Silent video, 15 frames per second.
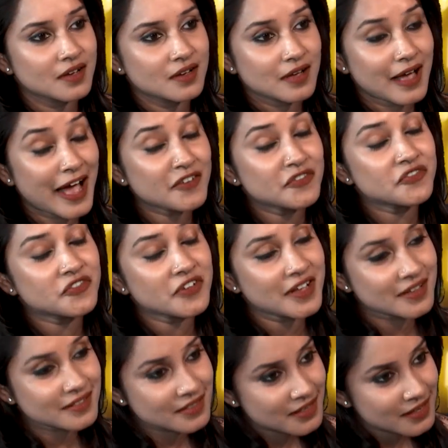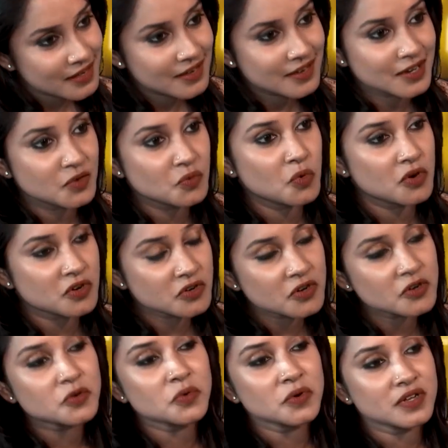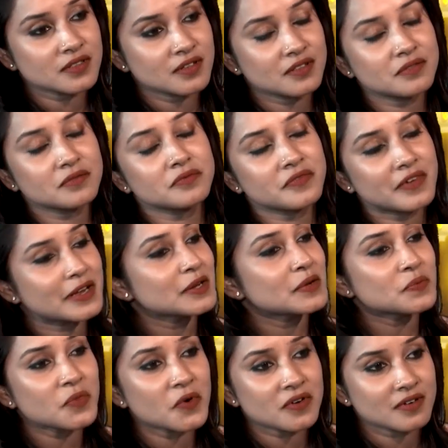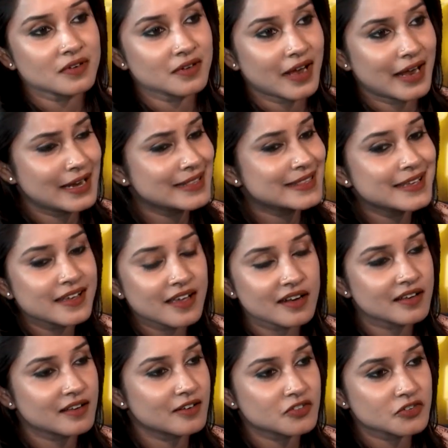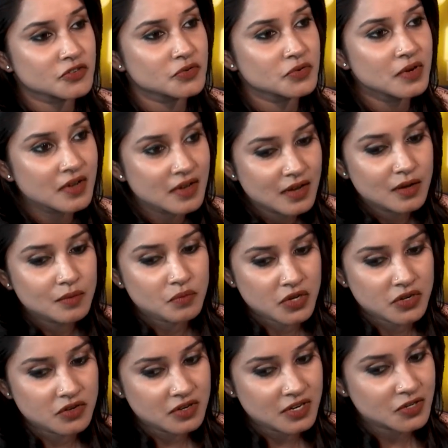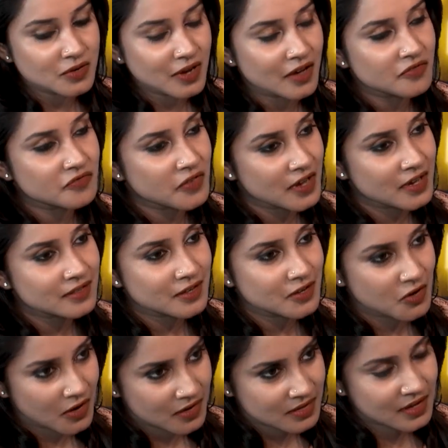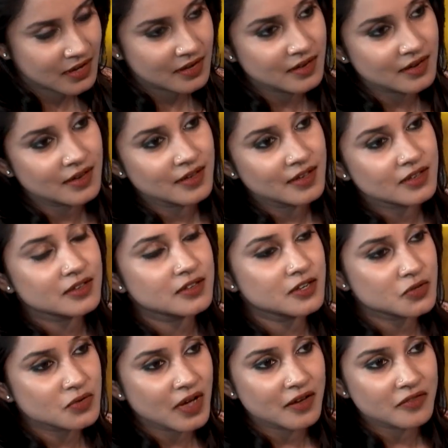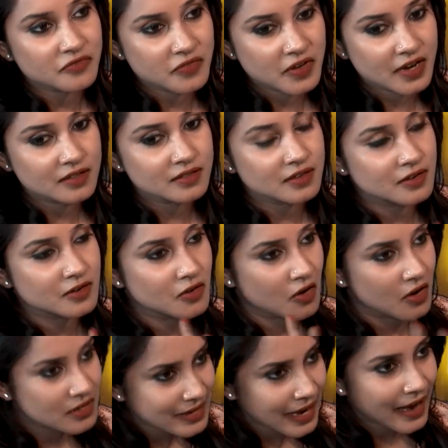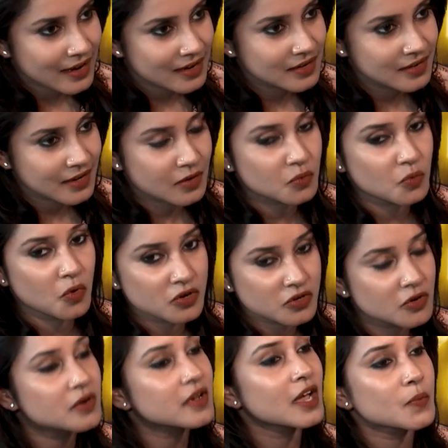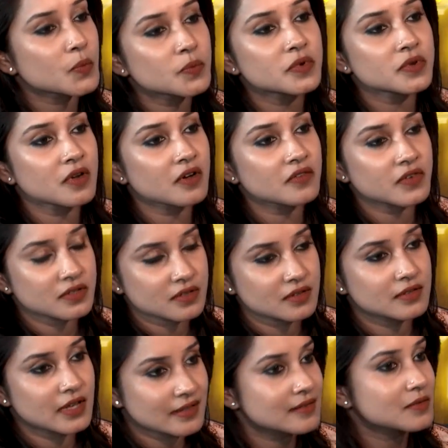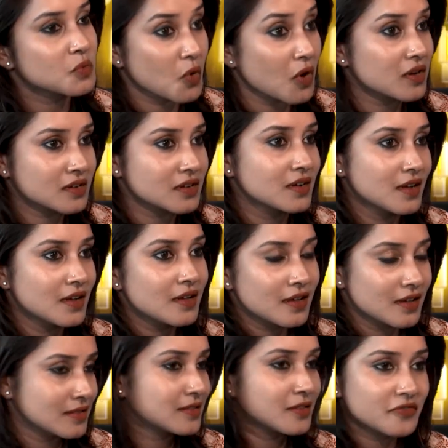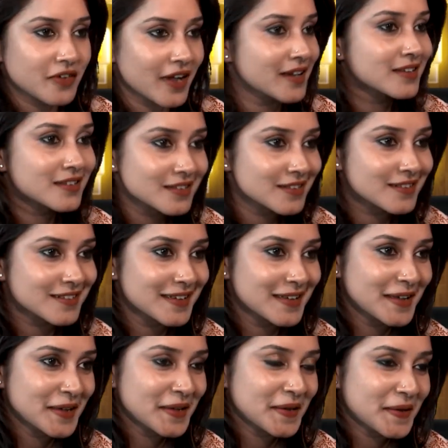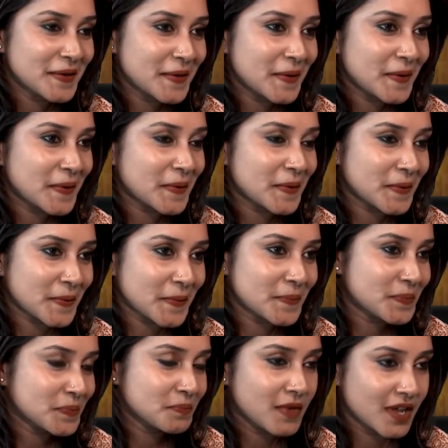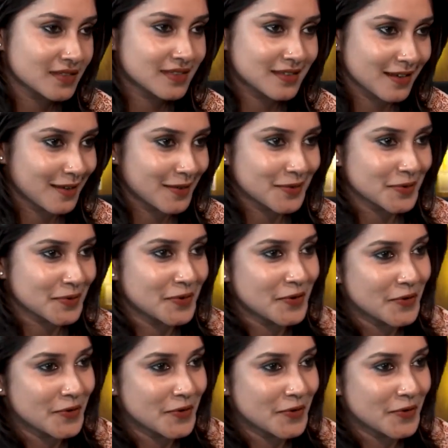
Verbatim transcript: have faith in what you're doing that's very important anything can crush you but you need to have faith in your skill you need to have faith in your talent and what you're capable of i think that's what is the final uh, mantra you know